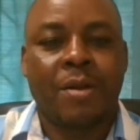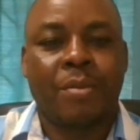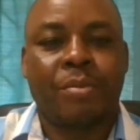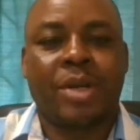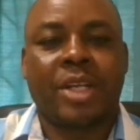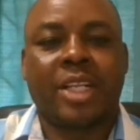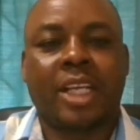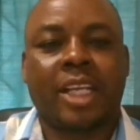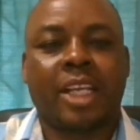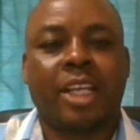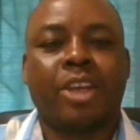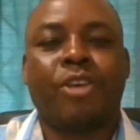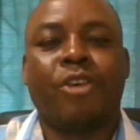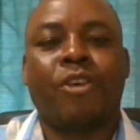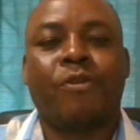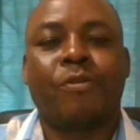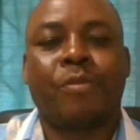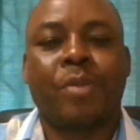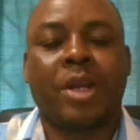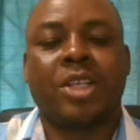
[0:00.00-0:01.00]
But the king
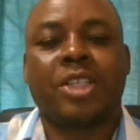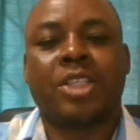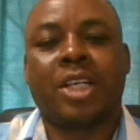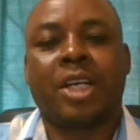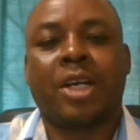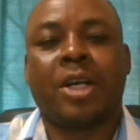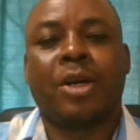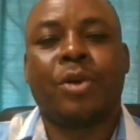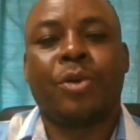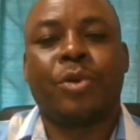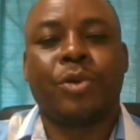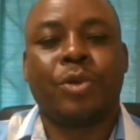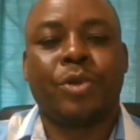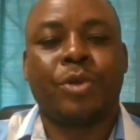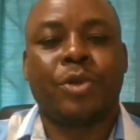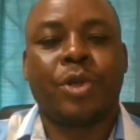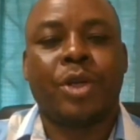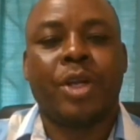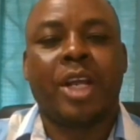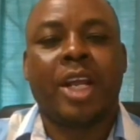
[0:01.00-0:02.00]
of Persia would
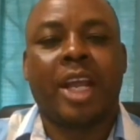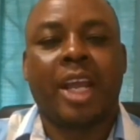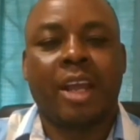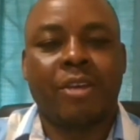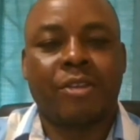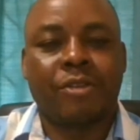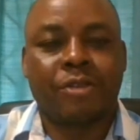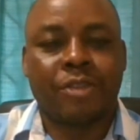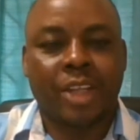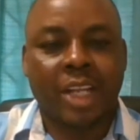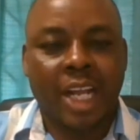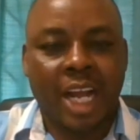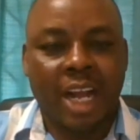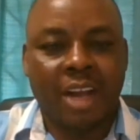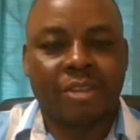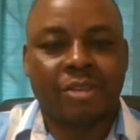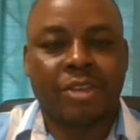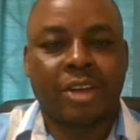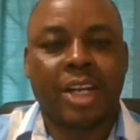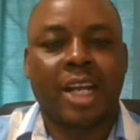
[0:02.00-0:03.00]
have the
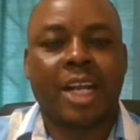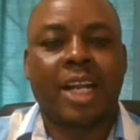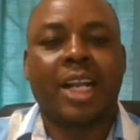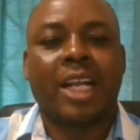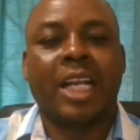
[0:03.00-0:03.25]
governor